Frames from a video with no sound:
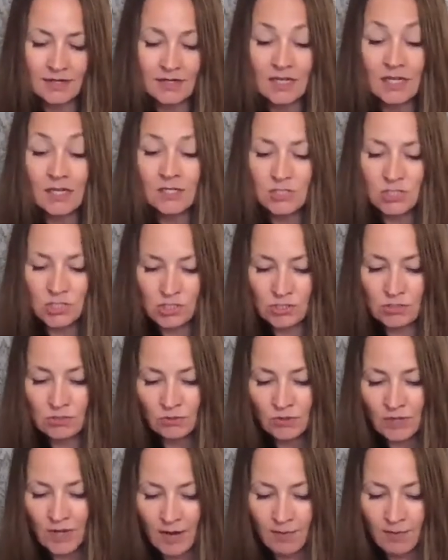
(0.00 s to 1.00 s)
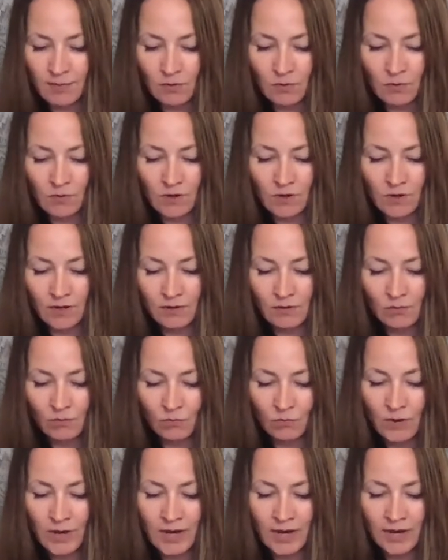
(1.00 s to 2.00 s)
in June, Capricorn,
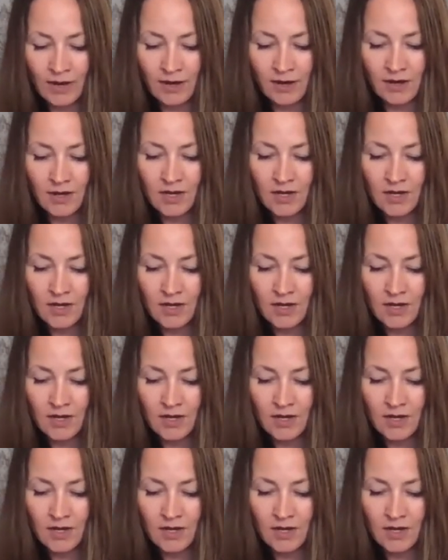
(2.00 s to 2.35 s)
where